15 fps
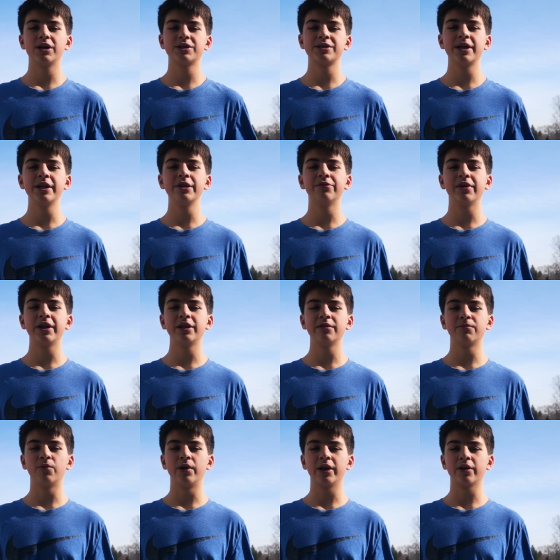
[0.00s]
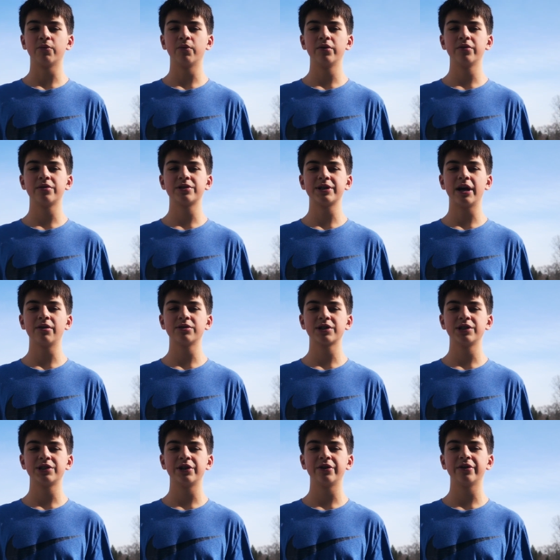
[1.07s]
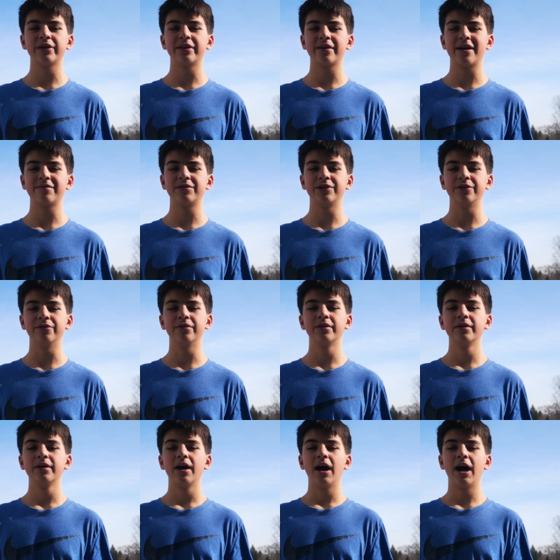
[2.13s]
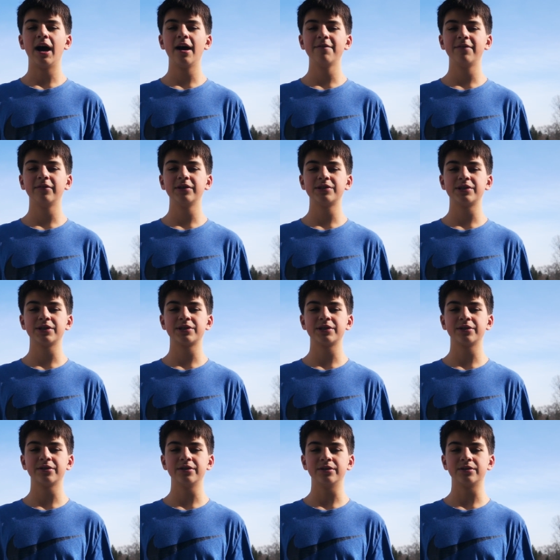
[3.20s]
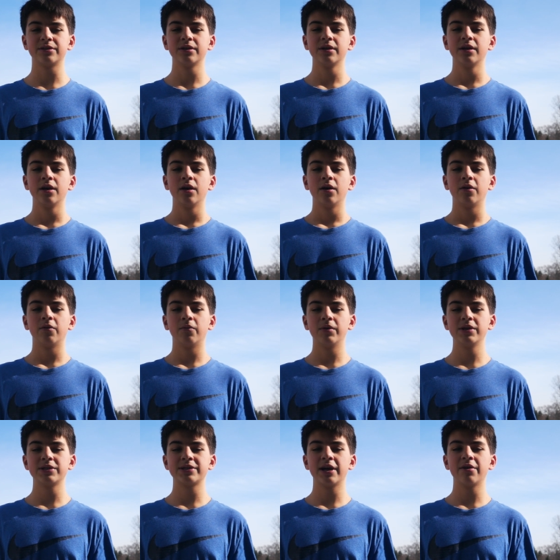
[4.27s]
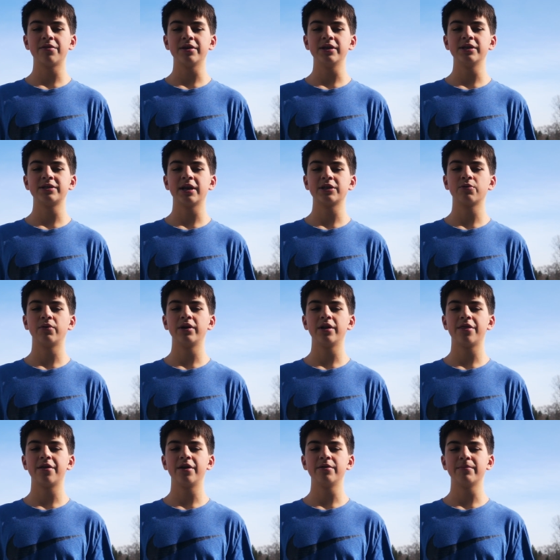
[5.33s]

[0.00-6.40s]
a steady rain in the morning, wind with showers continuing in the afternoon. High 56 degrees. Wind southeast at 20 to 30